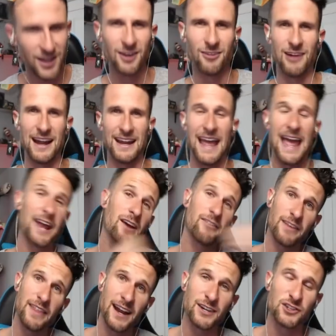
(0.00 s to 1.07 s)
Right. Head over
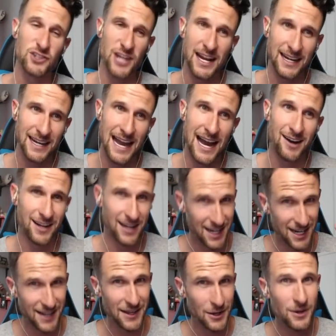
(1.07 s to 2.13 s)
there, check it out.
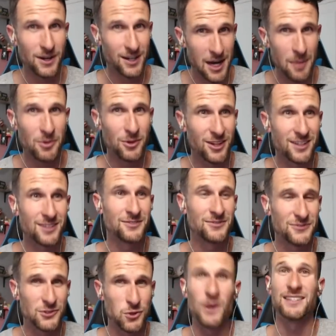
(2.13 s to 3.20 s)
Uh, there were a couple of
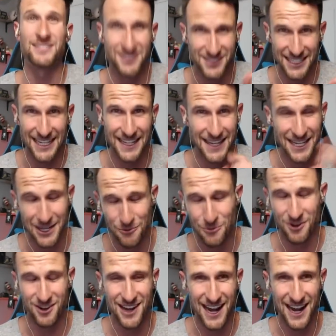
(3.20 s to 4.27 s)
twists in it that were not